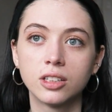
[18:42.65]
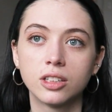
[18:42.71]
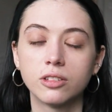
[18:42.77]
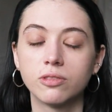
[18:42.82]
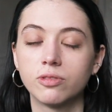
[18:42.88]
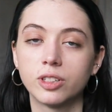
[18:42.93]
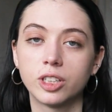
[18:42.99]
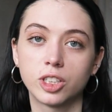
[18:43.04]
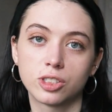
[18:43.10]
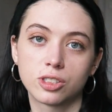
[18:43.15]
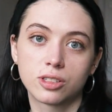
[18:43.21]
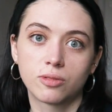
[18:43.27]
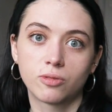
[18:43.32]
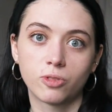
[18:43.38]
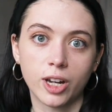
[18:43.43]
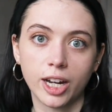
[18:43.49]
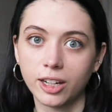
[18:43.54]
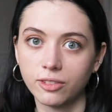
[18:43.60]
the first
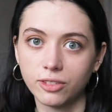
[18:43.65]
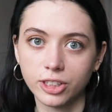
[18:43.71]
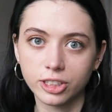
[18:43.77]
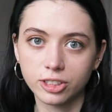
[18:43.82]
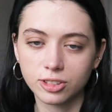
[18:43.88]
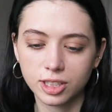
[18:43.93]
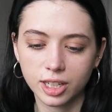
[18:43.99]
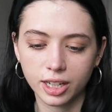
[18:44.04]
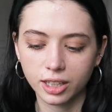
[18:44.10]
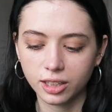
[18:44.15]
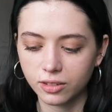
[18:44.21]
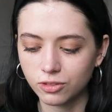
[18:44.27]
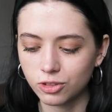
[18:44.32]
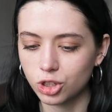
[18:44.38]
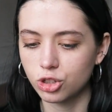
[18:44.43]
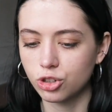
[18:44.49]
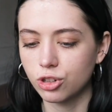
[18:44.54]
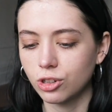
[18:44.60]
5 years that I
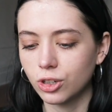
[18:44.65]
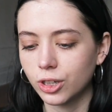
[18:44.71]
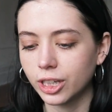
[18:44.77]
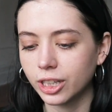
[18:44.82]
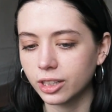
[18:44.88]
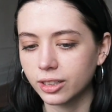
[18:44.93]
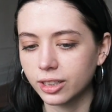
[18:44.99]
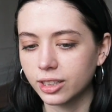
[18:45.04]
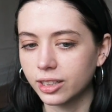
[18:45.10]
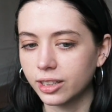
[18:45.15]
lived in New York.